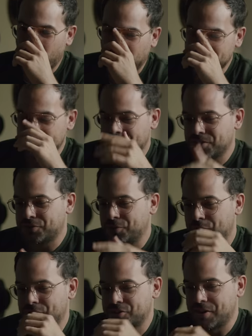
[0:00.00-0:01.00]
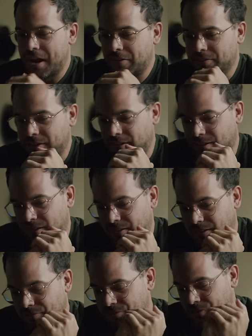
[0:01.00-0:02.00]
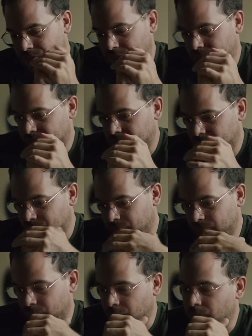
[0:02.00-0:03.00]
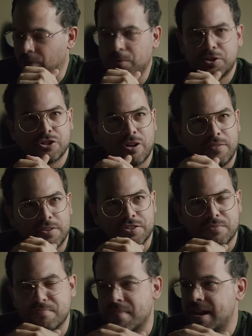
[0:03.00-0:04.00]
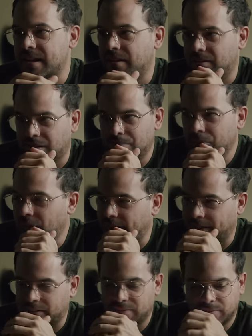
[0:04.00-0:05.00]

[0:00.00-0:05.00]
Watching this footage now that after, when we shot this in May, I'm like,